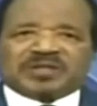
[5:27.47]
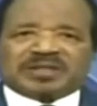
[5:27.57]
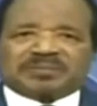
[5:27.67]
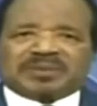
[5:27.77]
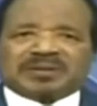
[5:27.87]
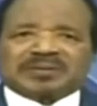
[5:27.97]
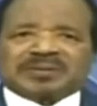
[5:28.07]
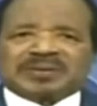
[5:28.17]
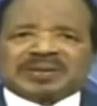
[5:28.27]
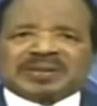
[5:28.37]

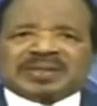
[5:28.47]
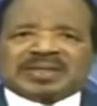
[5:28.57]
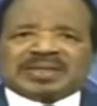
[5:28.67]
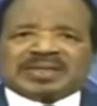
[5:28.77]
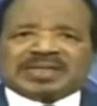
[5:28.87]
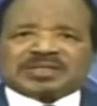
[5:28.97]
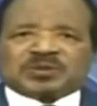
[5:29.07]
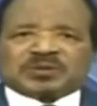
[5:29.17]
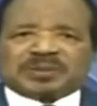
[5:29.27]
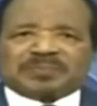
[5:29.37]
continue making the
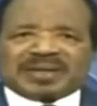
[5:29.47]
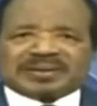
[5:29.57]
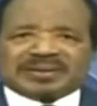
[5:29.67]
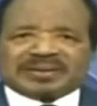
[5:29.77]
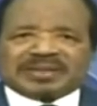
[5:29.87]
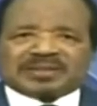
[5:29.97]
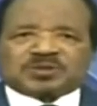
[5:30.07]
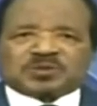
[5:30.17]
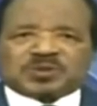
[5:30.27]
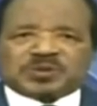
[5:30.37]

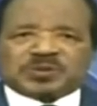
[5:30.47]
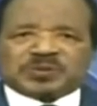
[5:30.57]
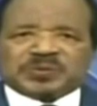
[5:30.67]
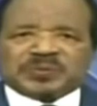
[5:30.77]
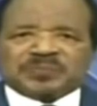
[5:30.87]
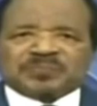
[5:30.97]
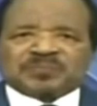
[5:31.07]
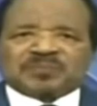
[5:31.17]
requisite efforts